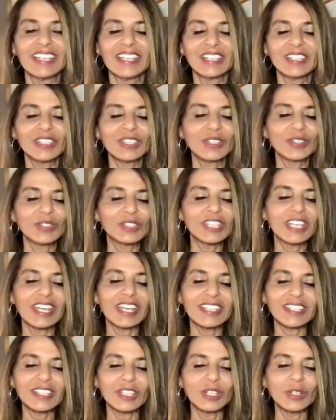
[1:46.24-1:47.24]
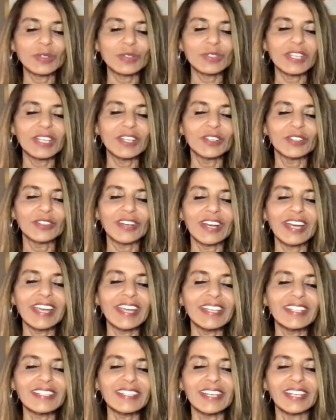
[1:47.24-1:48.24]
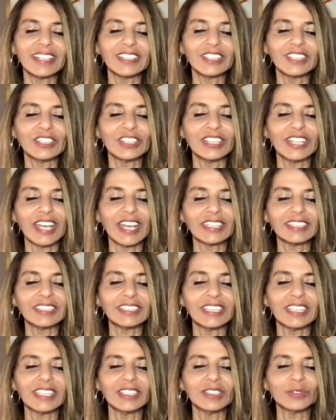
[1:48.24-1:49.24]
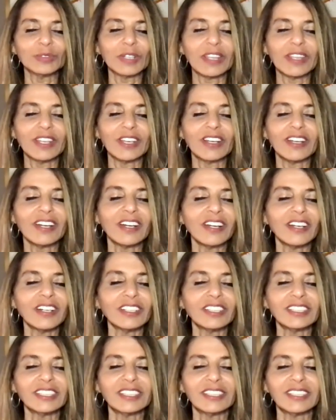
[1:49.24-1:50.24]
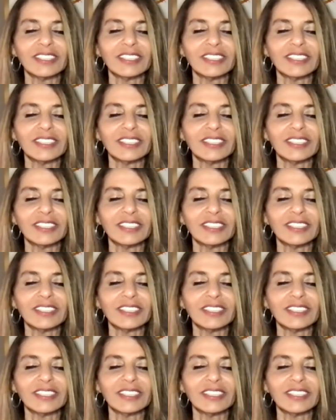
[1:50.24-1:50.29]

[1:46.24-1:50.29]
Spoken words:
So just closing your eyes and connecting with your heart,